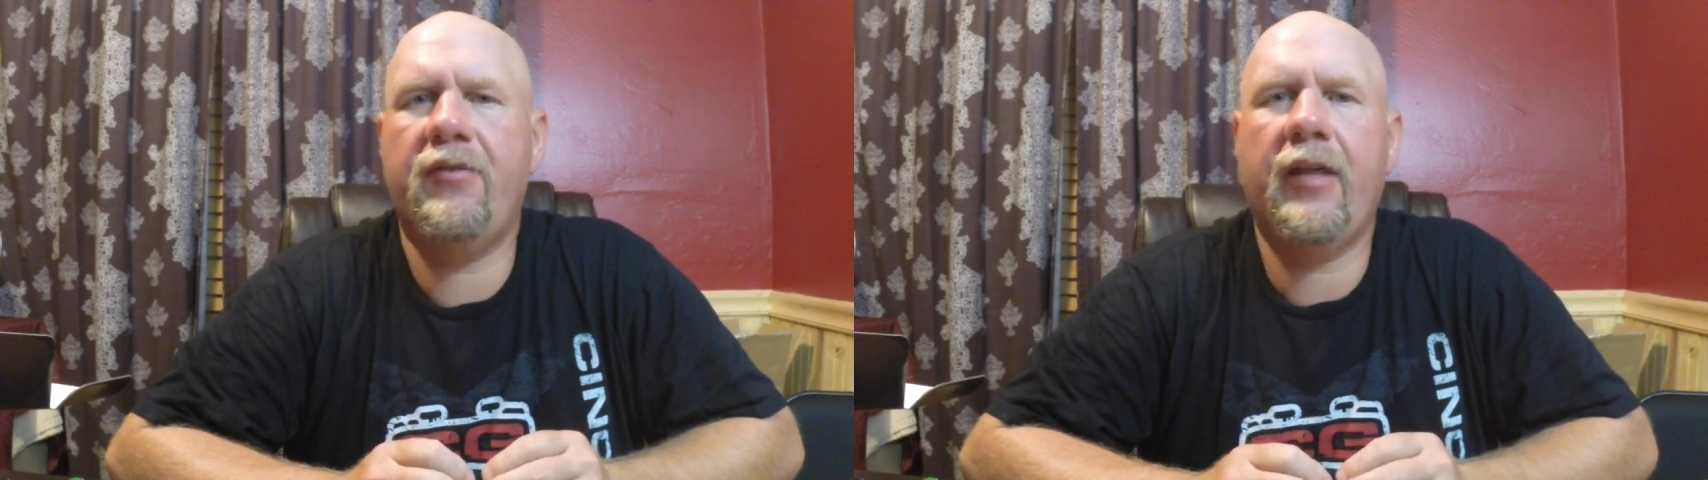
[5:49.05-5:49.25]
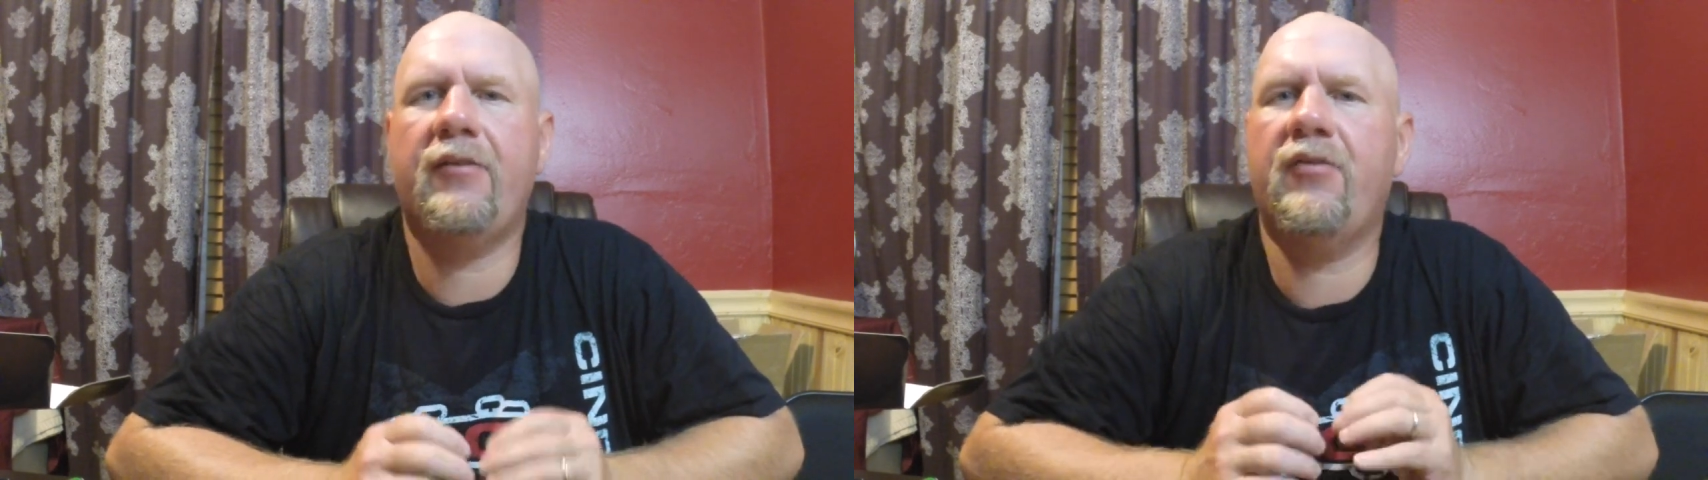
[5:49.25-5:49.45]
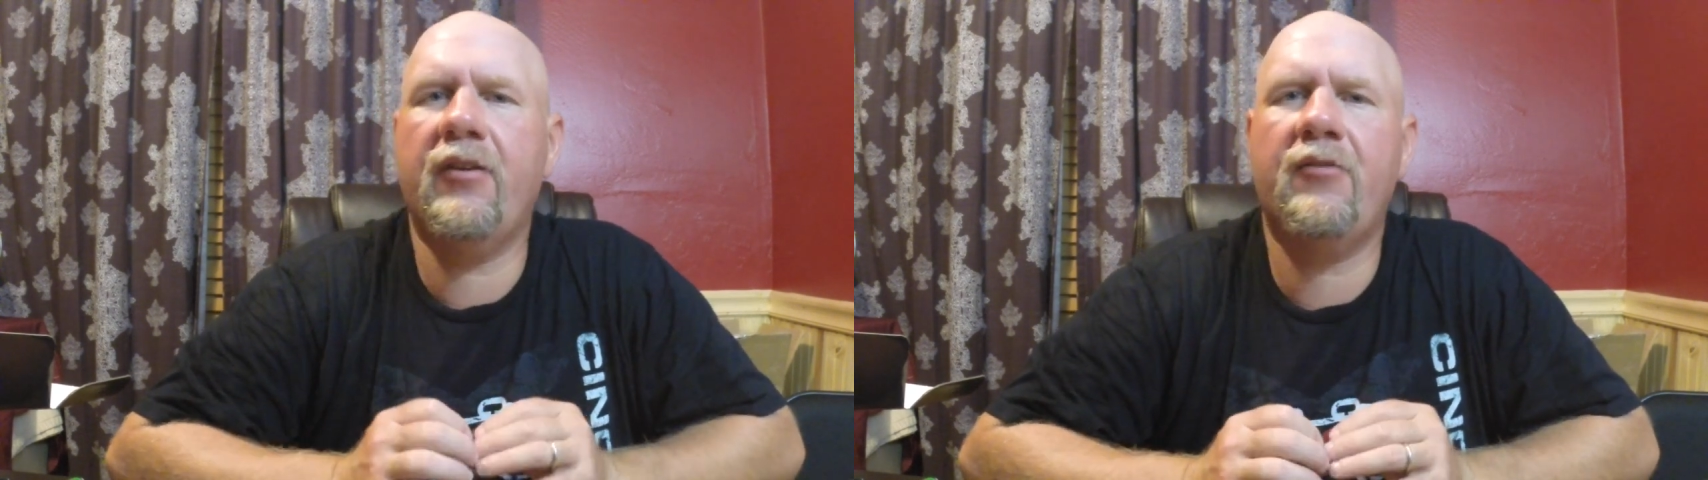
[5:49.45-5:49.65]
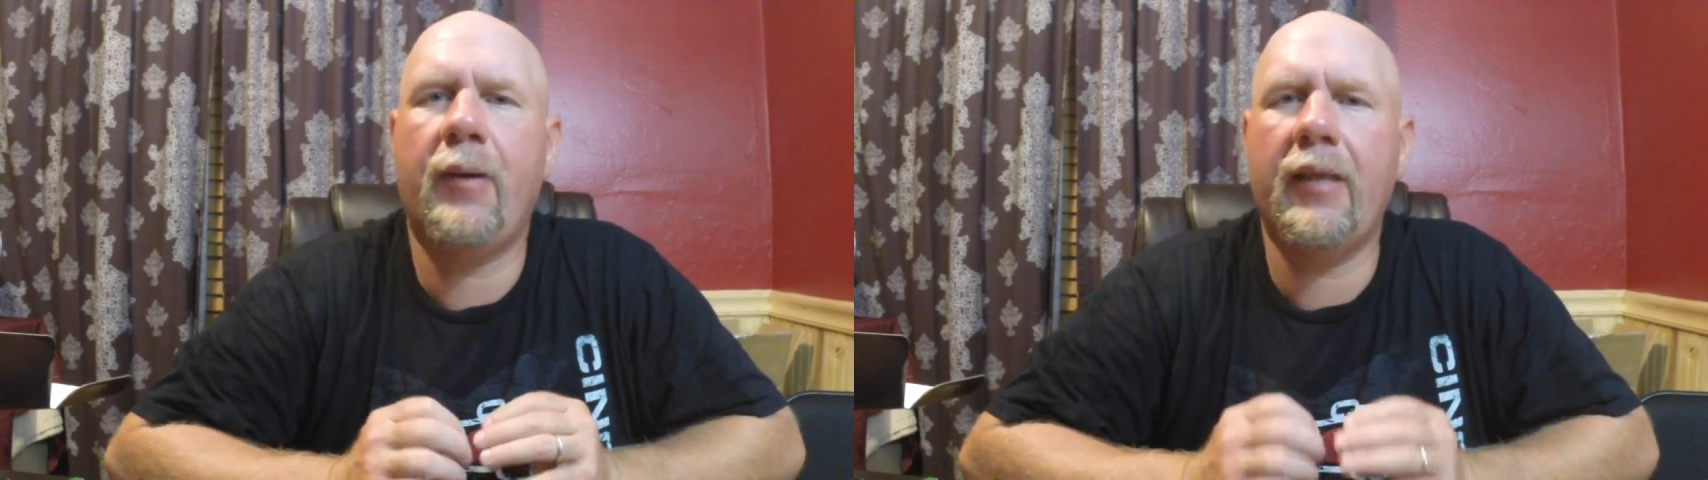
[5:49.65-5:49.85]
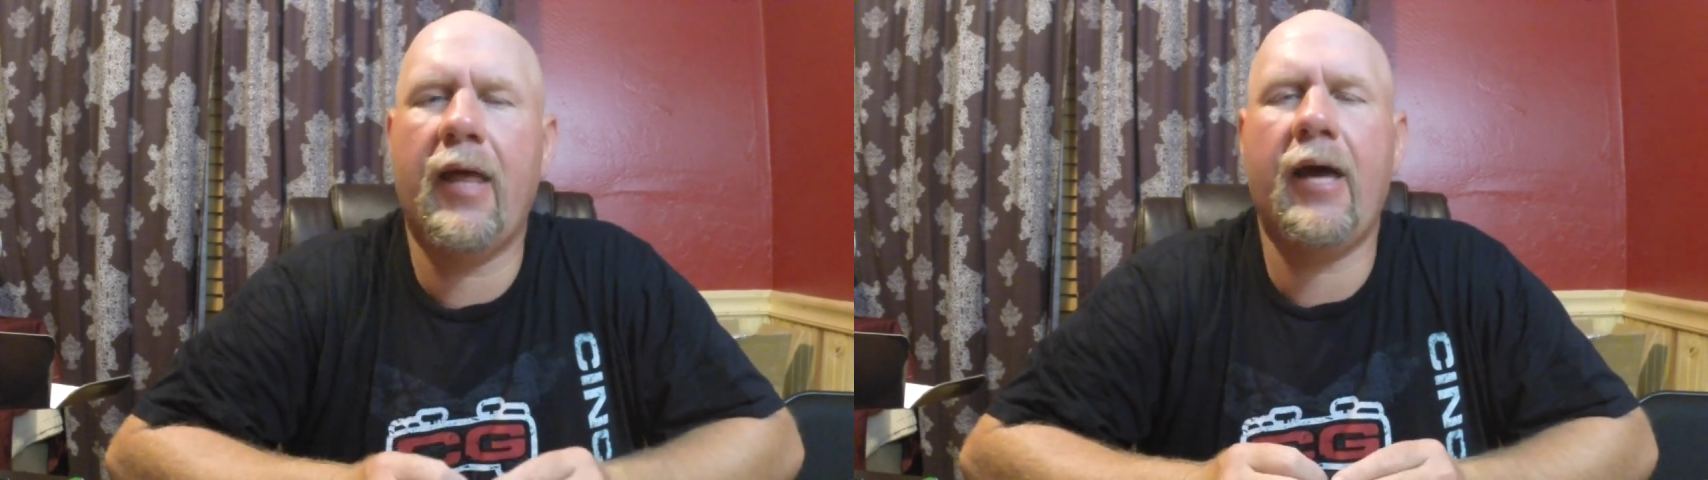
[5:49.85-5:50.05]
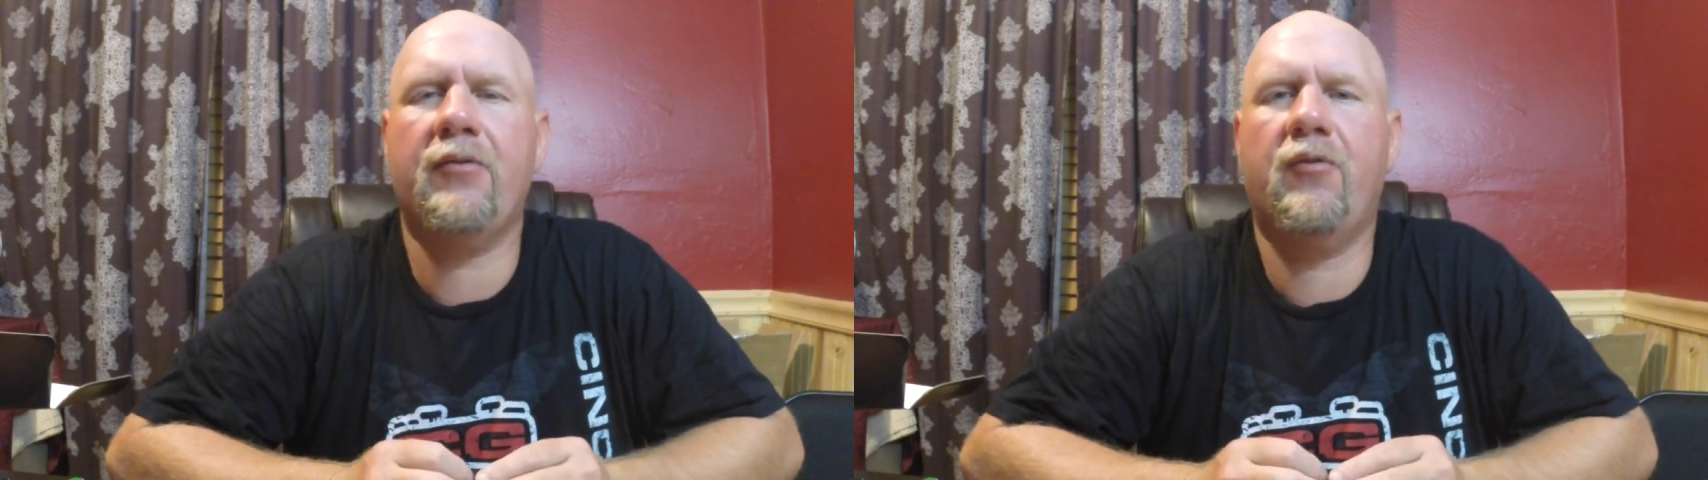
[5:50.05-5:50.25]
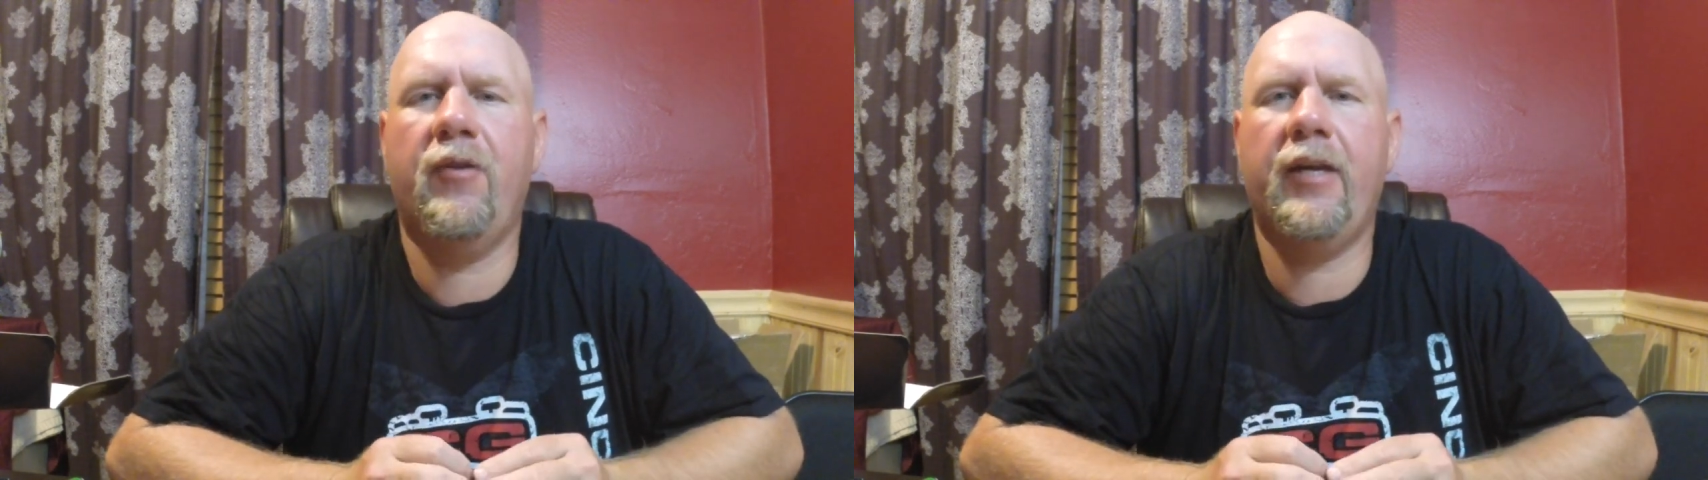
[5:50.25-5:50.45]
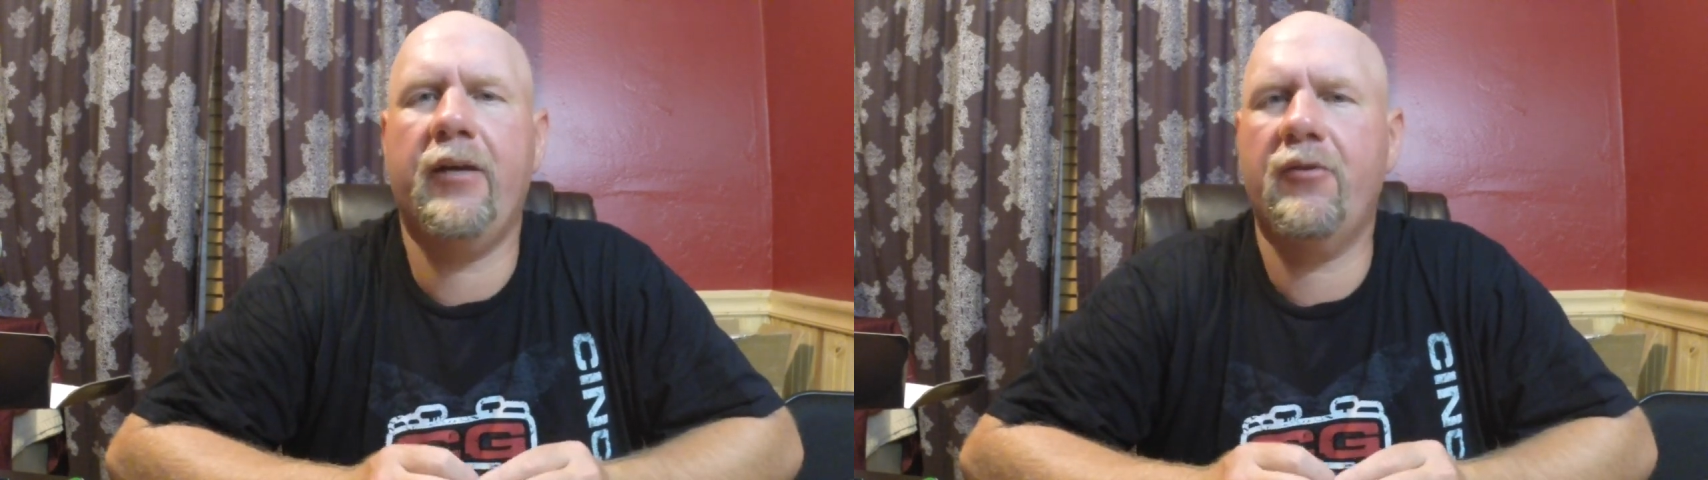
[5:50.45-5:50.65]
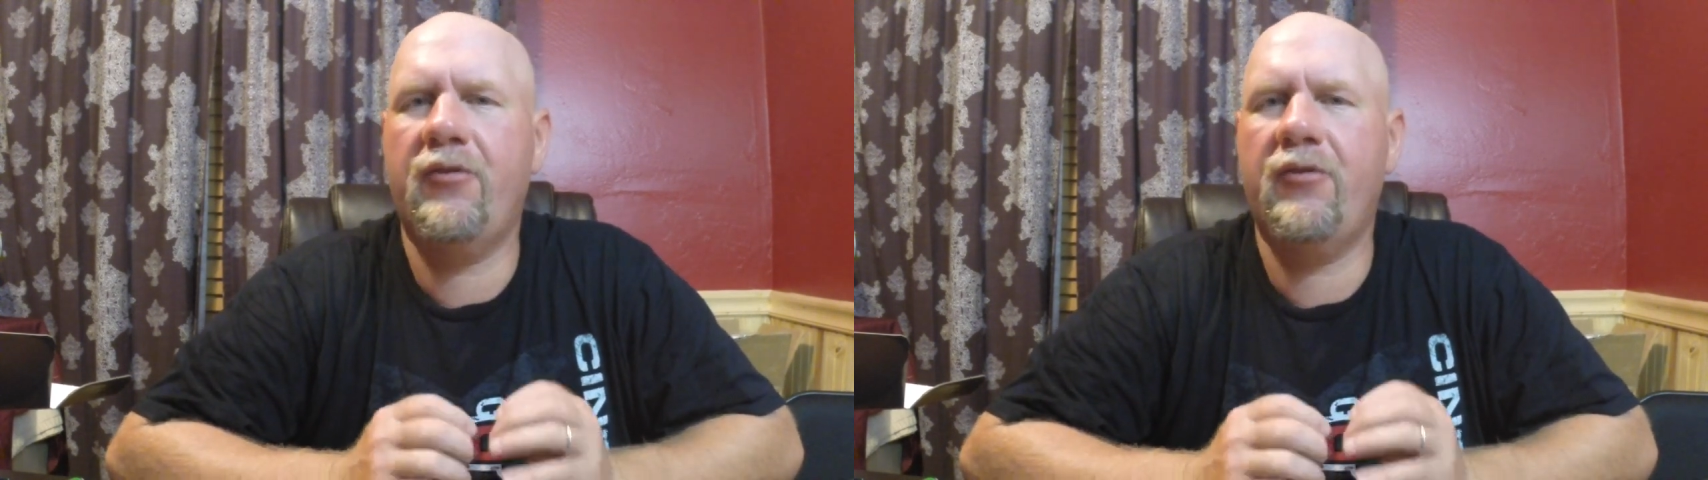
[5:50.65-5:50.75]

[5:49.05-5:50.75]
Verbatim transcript: that since my last video,